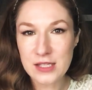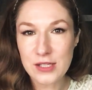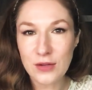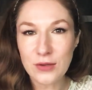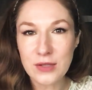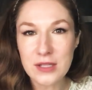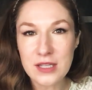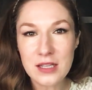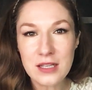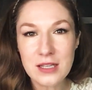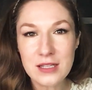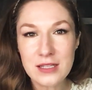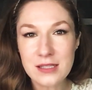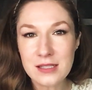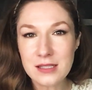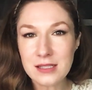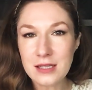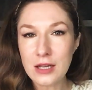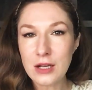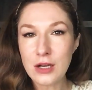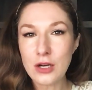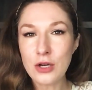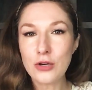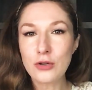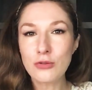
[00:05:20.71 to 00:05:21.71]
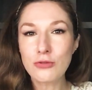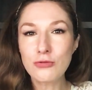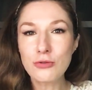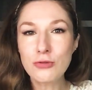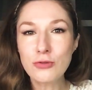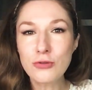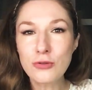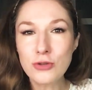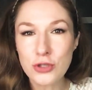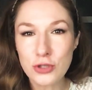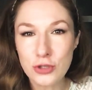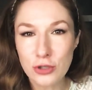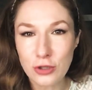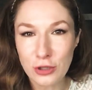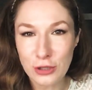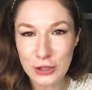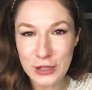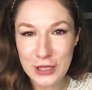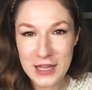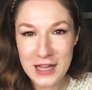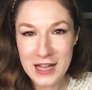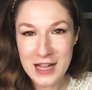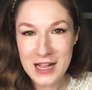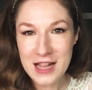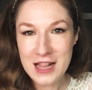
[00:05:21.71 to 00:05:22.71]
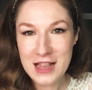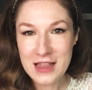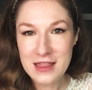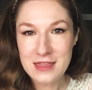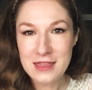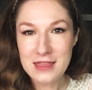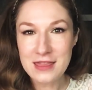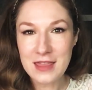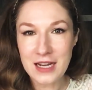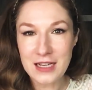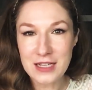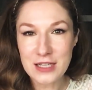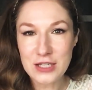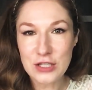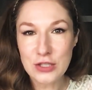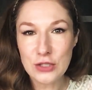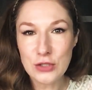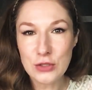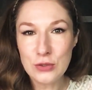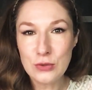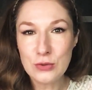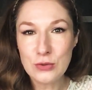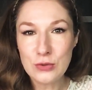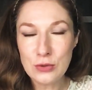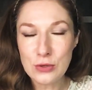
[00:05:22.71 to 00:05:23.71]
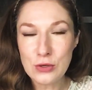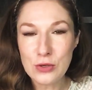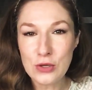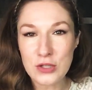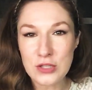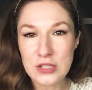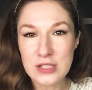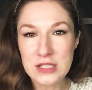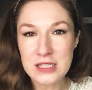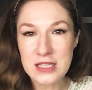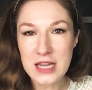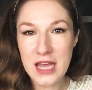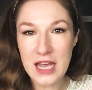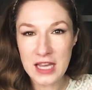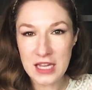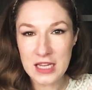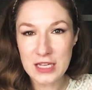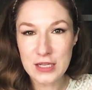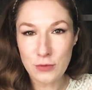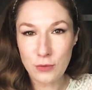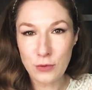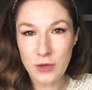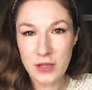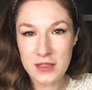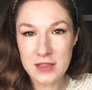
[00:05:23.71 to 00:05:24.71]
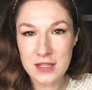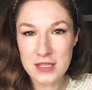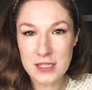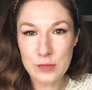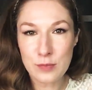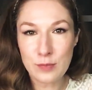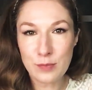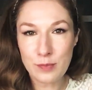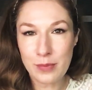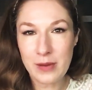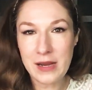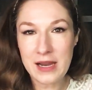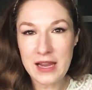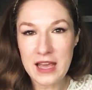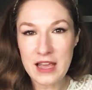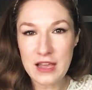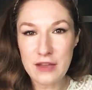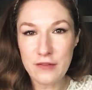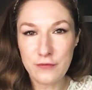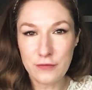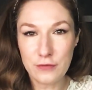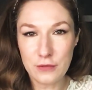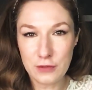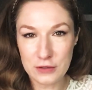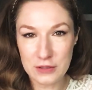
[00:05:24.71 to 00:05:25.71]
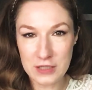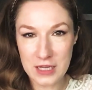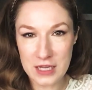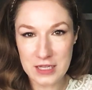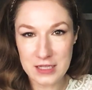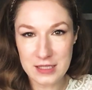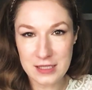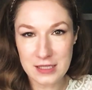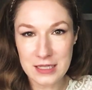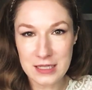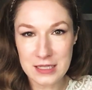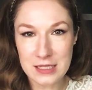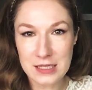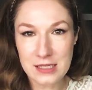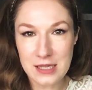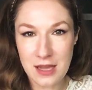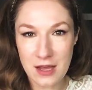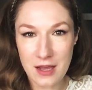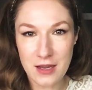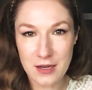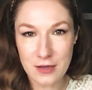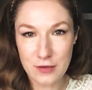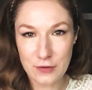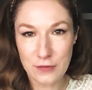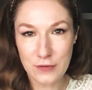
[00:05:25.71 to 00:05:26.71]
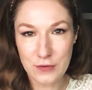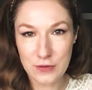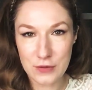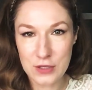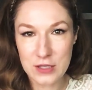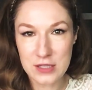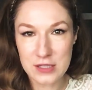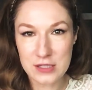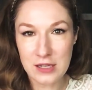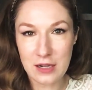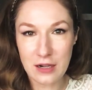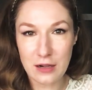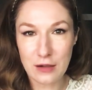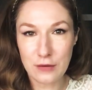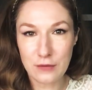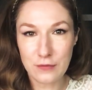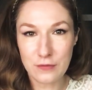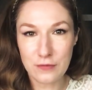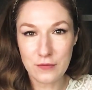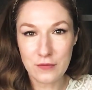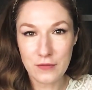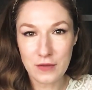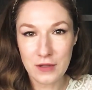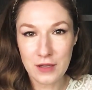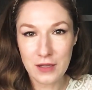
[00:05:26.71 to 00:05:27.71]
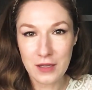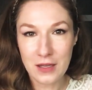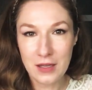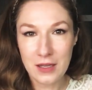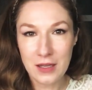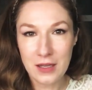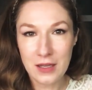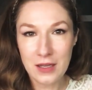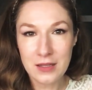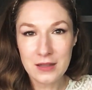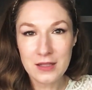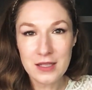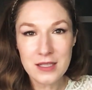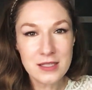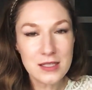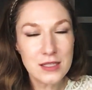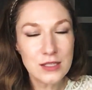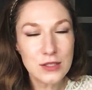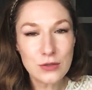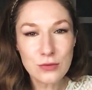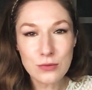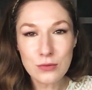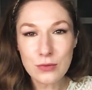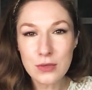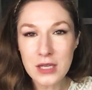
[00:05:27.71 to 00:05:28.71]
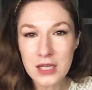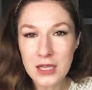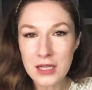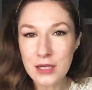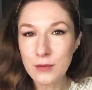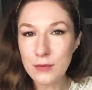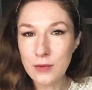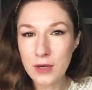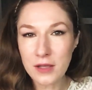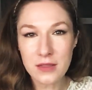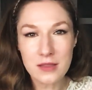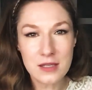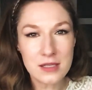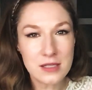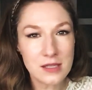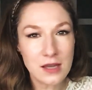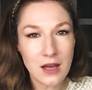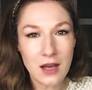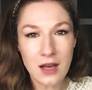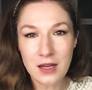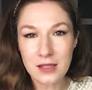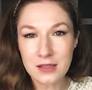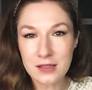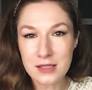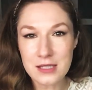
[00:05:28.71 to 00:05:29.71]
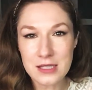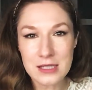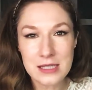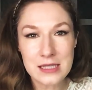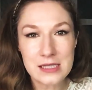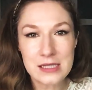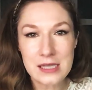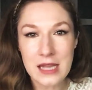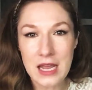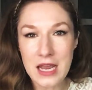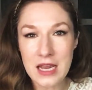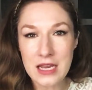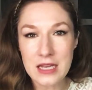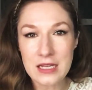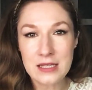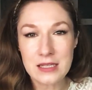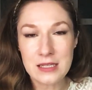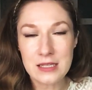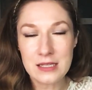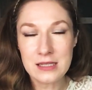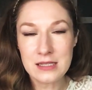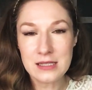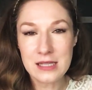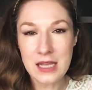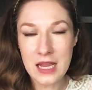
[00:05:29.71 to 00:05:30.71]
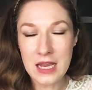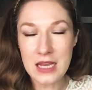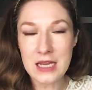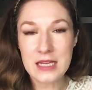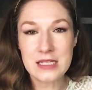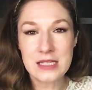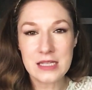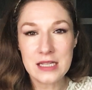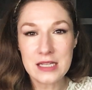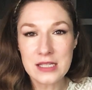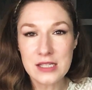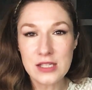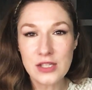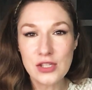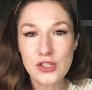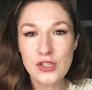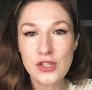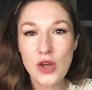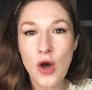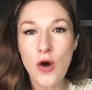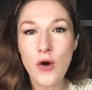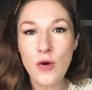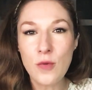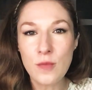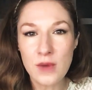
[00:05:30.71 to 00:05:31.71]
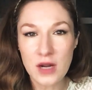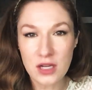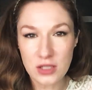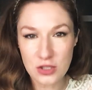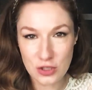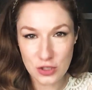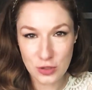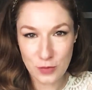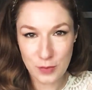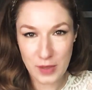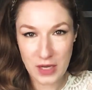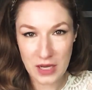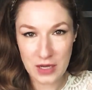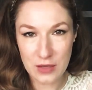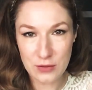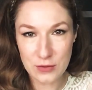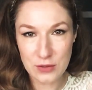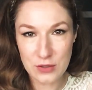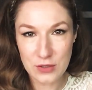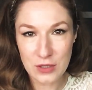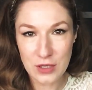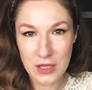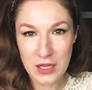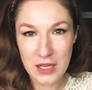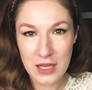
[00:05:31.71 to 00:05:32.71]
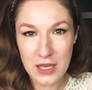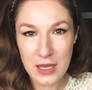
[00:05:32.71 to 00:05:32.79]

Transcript: So it is crucial that you connect with this playfulness inside of yourself. This is really what this artist's day, date is so much about.